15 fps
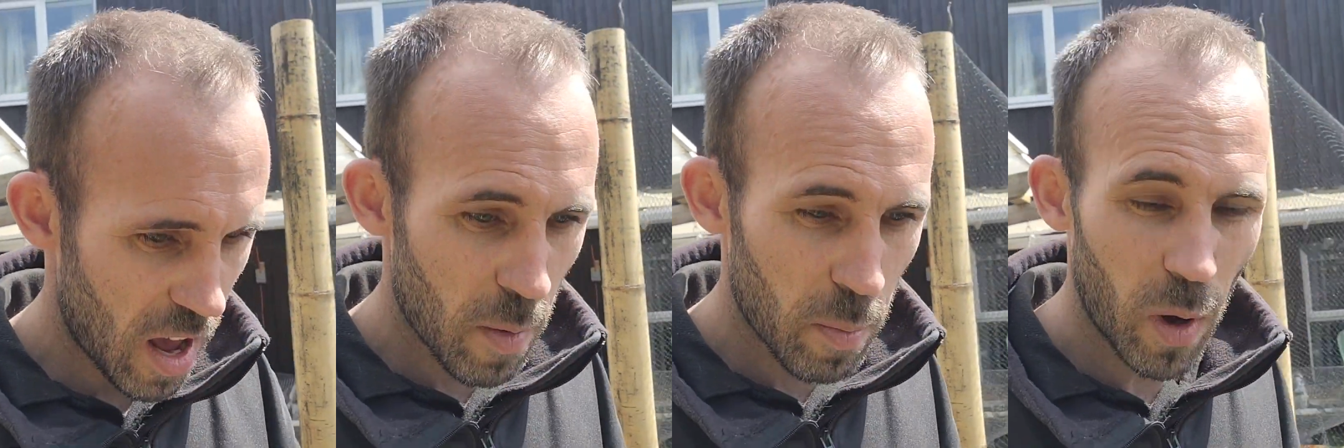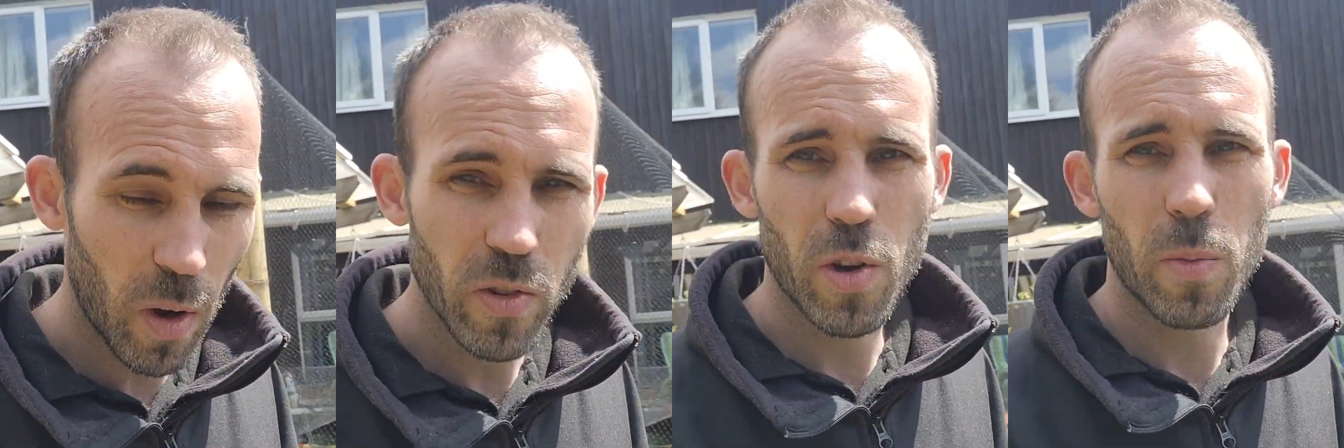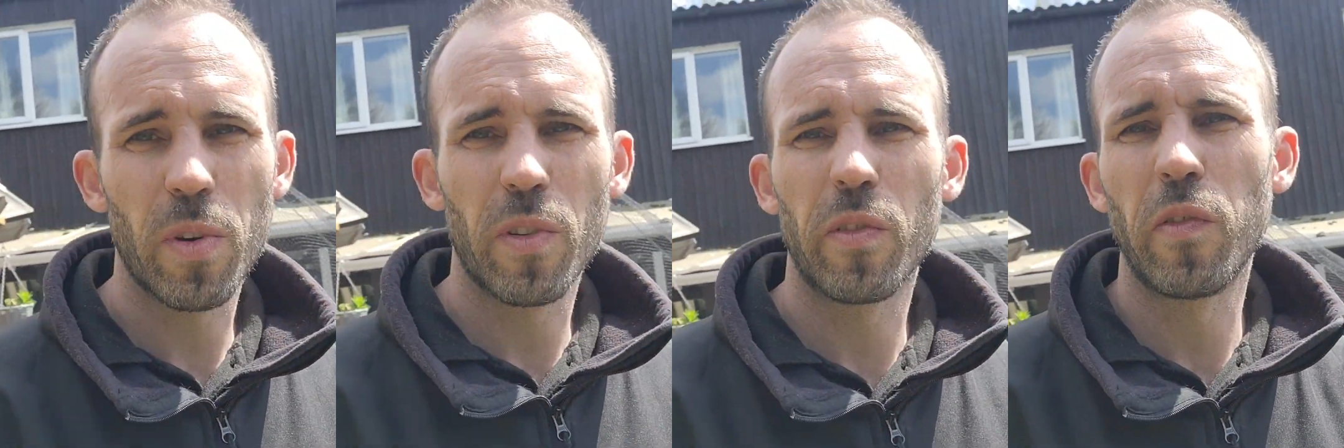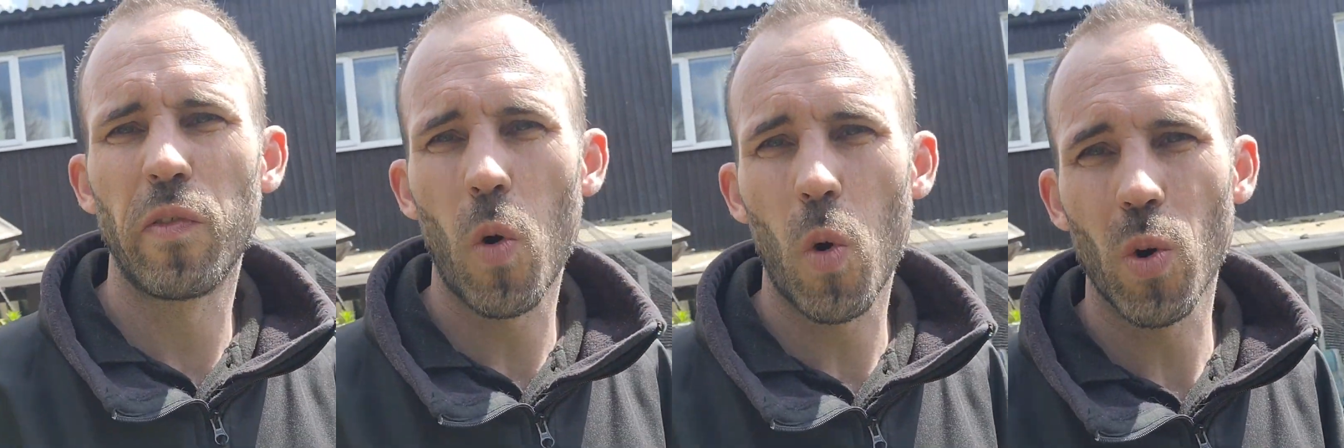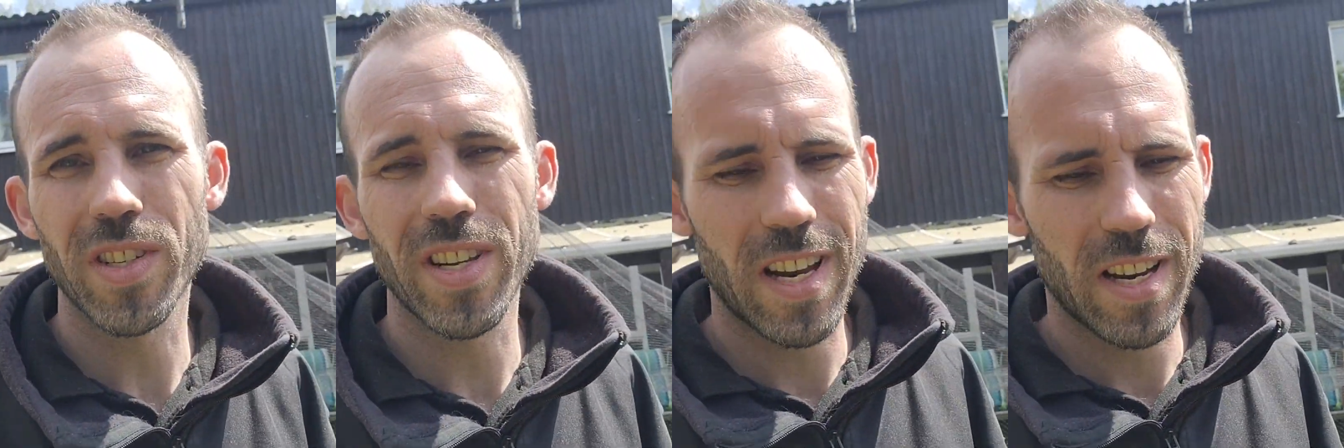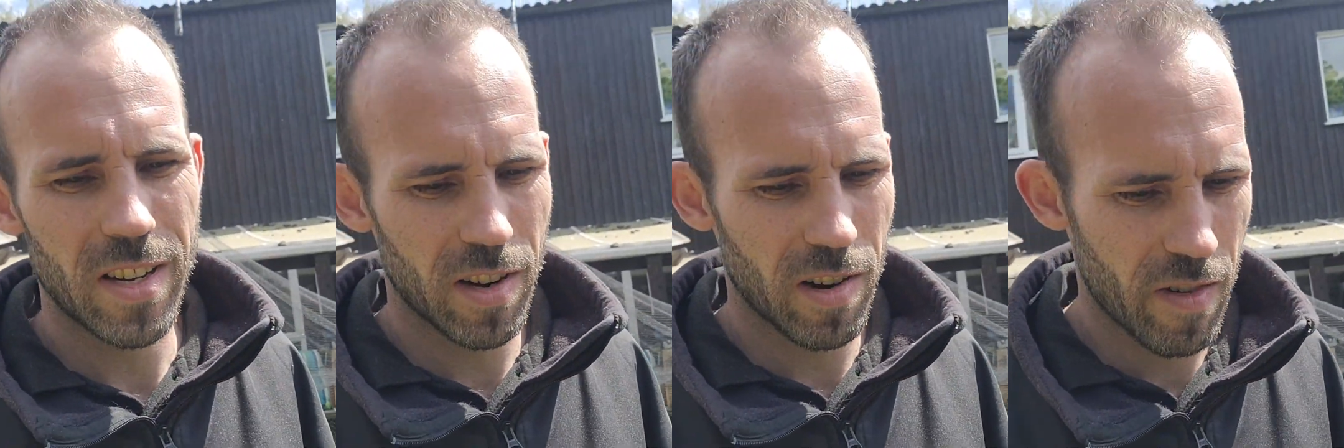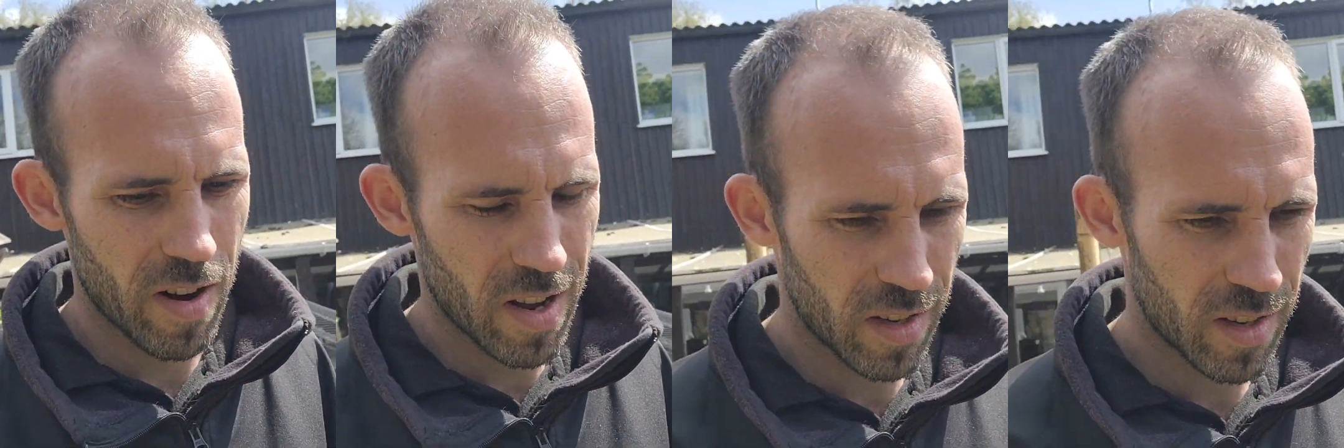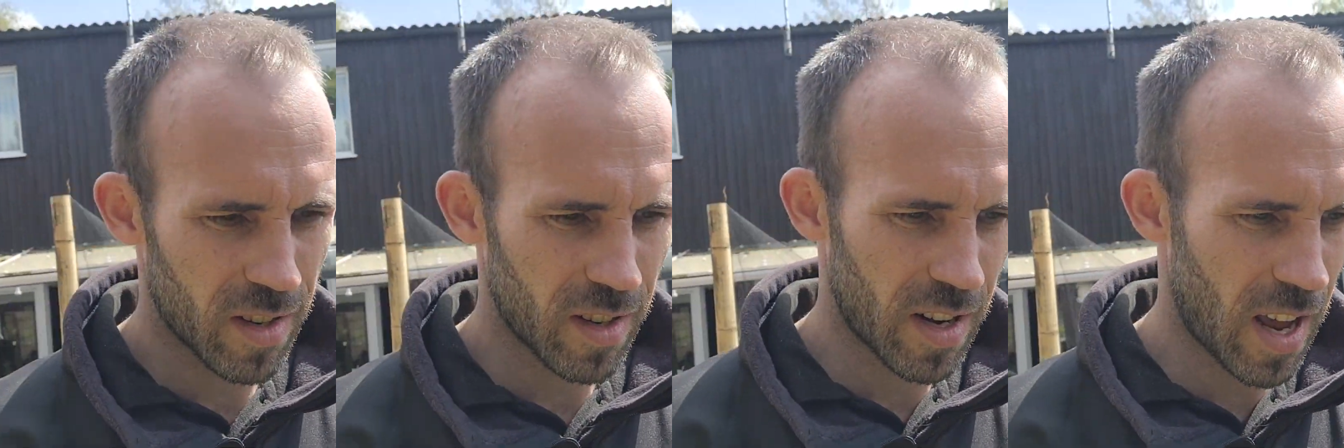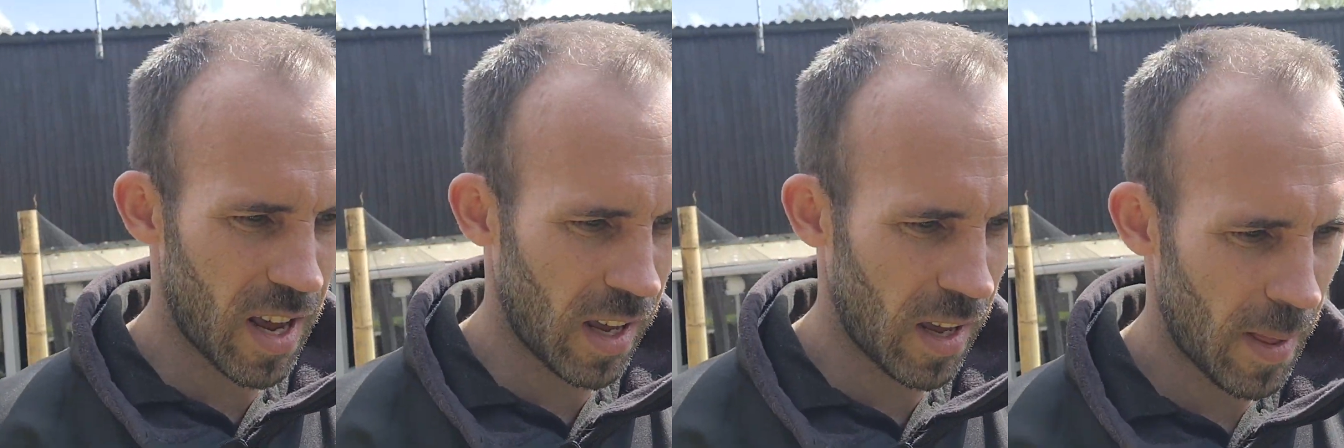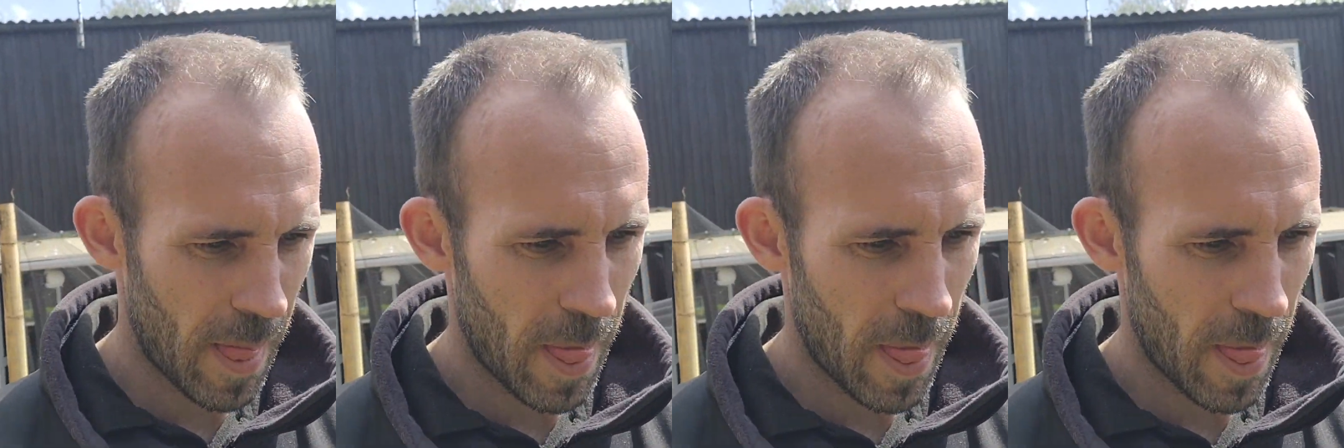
Pond's up at 14 degrees today,